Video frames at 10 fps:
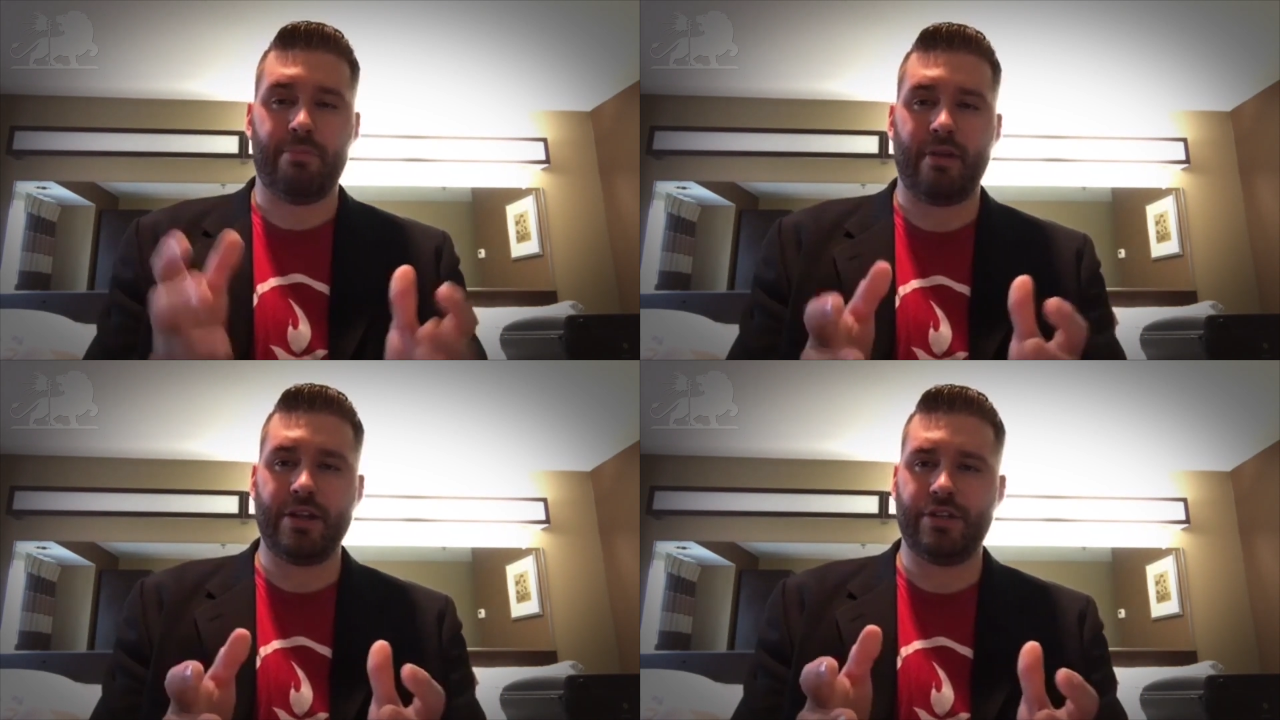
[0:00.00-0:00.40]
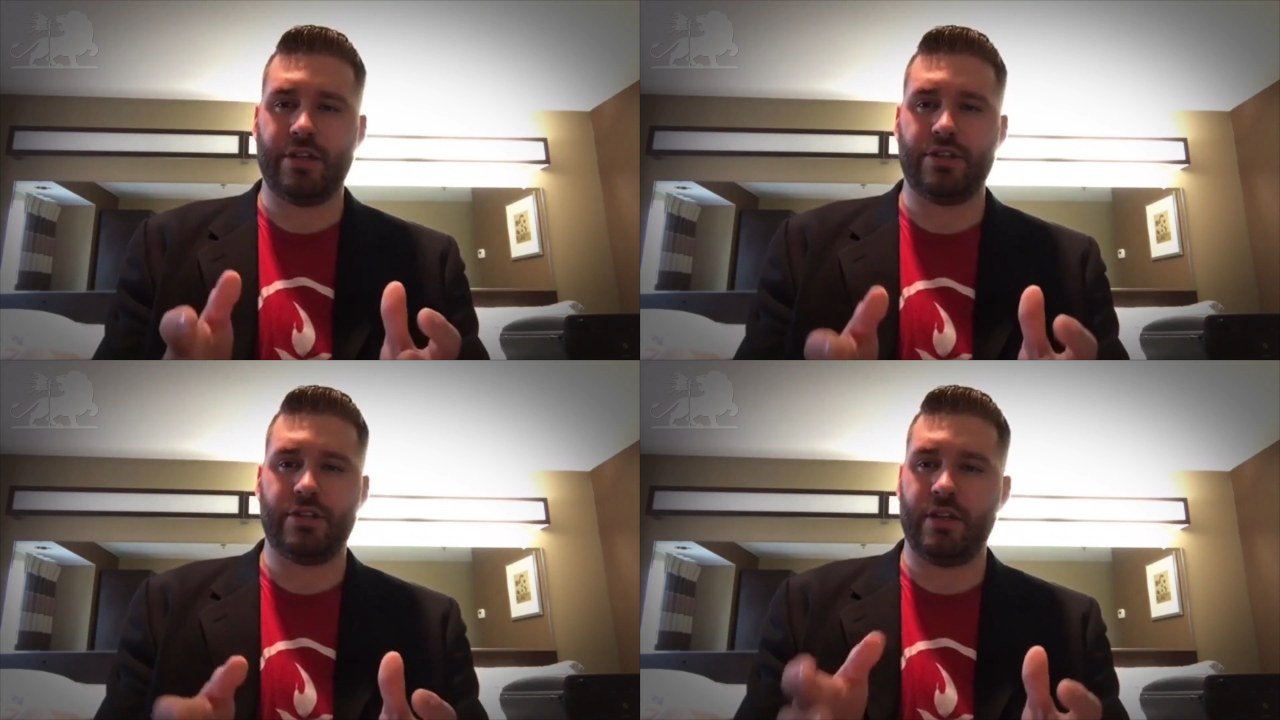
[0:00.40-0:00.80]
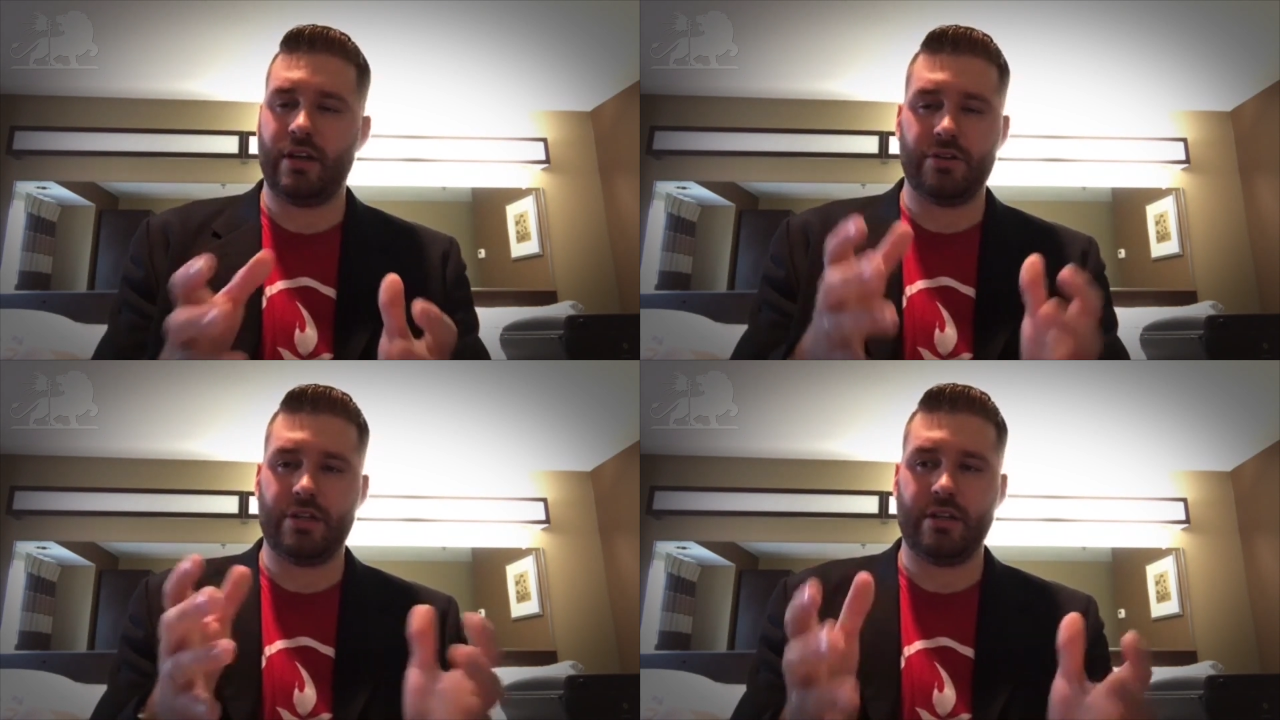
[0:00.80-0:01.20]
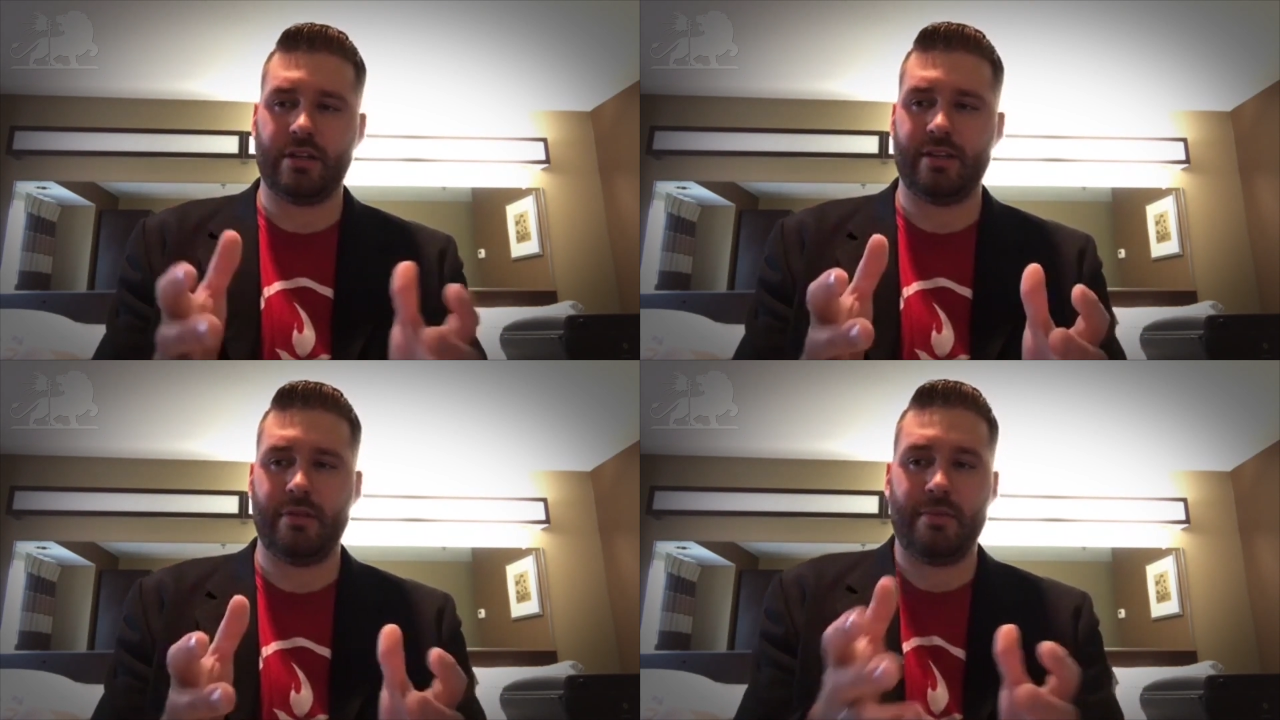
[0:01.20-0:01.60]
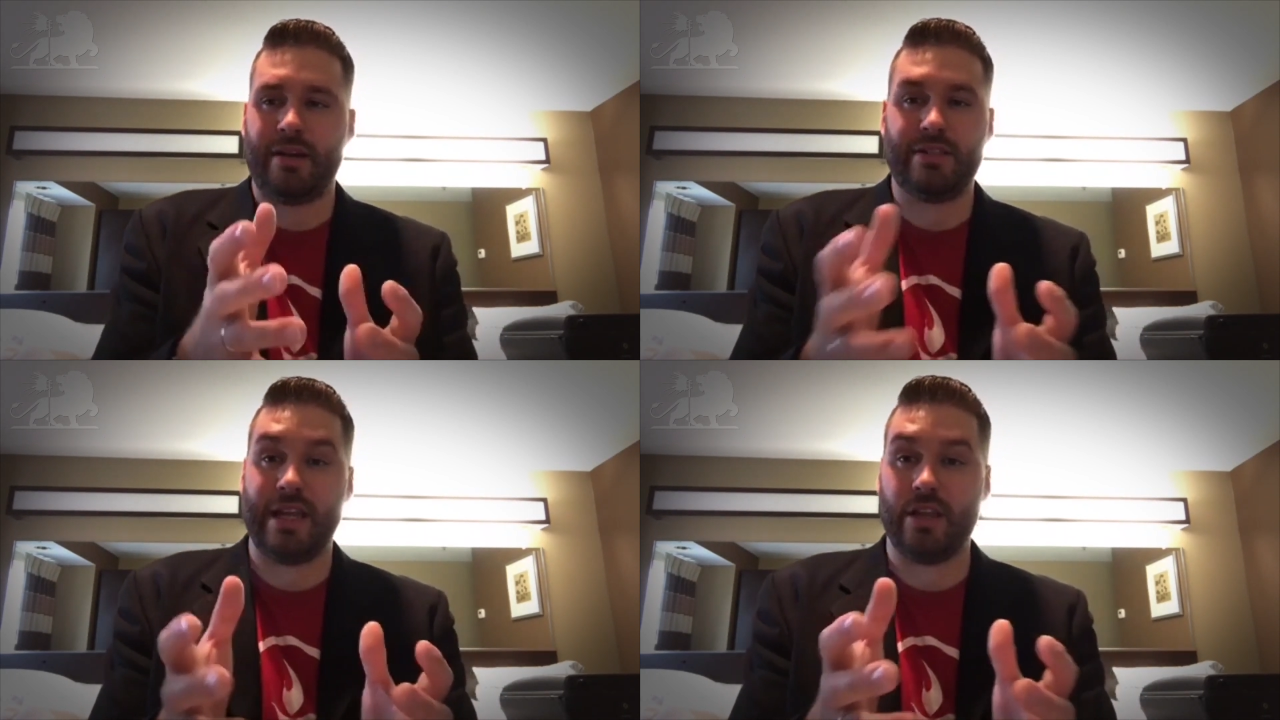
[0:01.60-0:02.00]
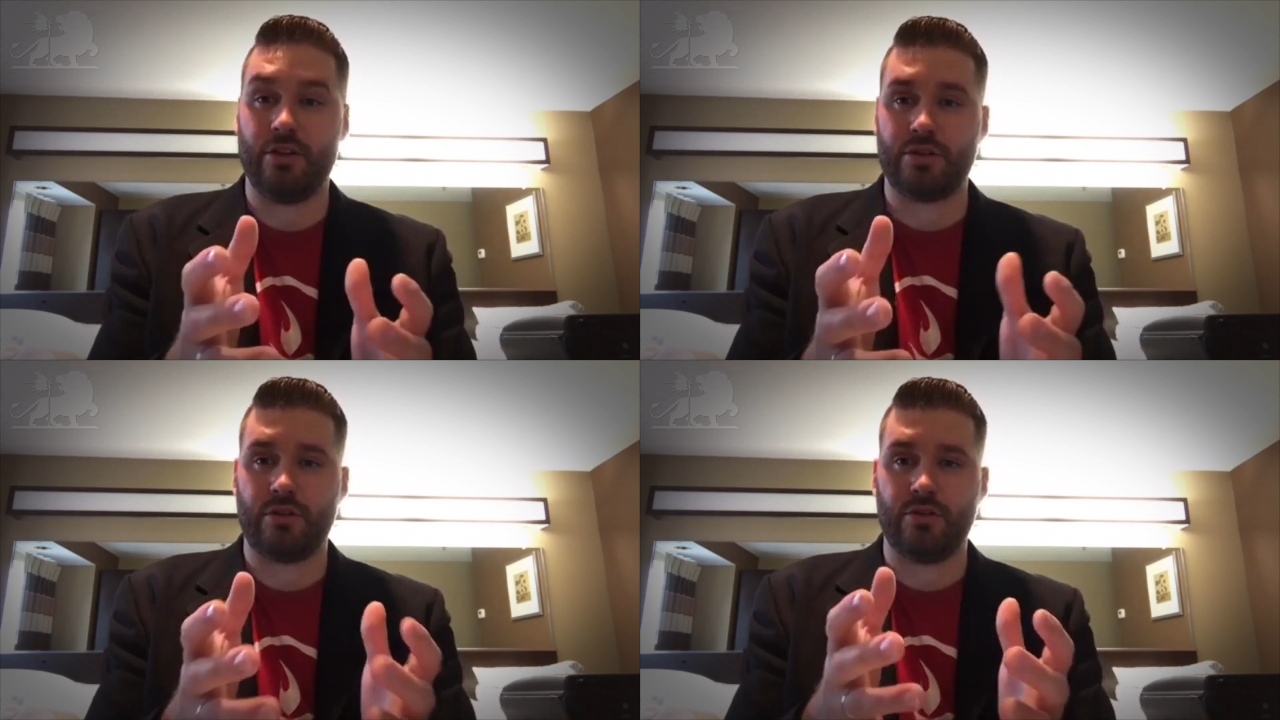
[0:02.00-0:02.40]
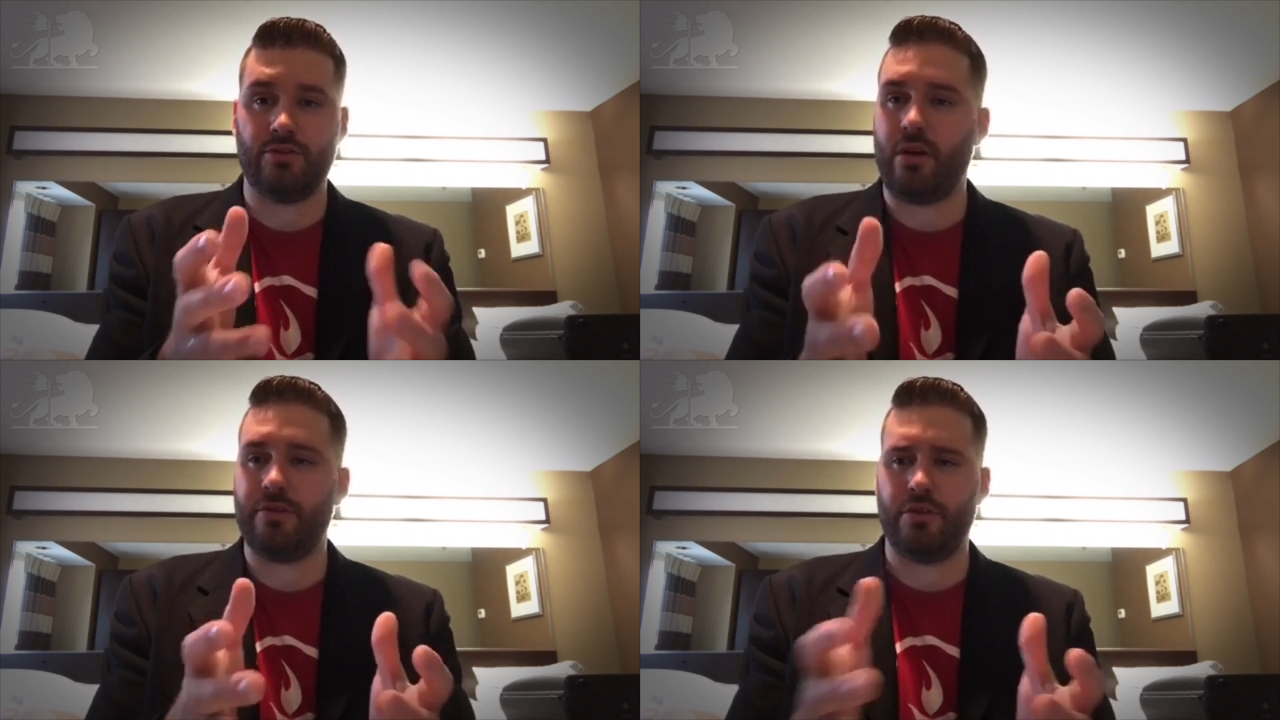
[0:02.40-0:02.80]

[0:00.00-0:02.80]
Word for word: a precious, you know, she looked to be about 10 years old,